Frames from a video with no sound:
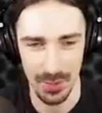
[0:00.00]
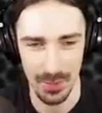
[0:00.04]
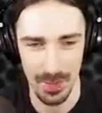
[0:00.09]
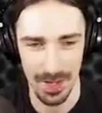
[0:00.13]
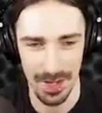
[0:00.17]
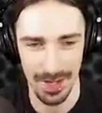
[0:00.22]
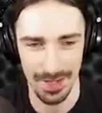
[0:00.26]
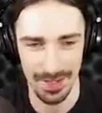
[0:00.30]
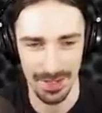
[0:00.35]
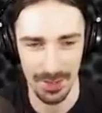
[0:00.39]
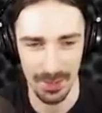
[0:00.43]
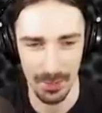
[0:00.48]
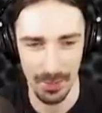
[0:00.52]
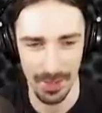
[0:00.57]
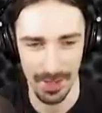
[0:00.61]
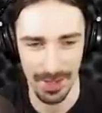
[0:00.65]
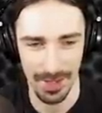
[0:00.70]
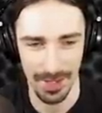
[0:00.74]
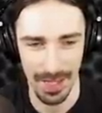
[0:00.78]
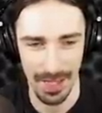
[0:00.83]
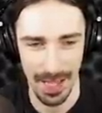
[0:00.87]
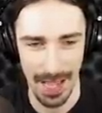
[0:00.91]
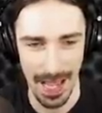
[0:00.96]
go out of your
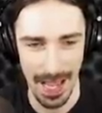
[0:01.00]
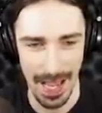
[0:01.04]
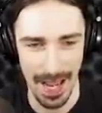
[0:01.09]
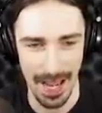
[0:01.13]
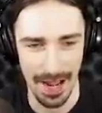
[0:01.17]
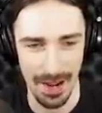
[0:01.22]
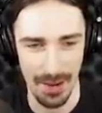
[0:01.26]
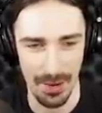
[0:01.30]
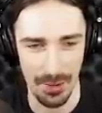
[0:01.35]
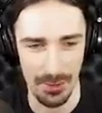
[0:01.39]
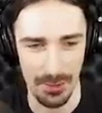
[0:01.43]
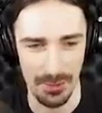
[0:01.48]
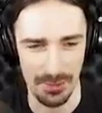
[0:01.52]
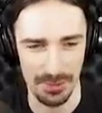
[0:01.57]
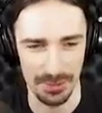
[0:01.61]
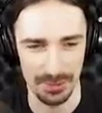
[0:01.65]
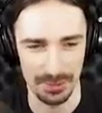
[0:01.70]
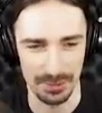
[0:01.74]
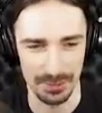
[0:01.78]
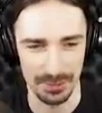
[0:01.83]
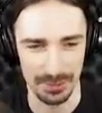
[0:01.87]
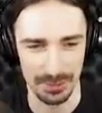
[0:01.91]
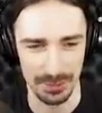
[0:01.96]
way. Ow!
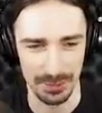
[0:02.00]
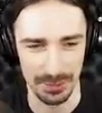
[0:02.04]
Ooh.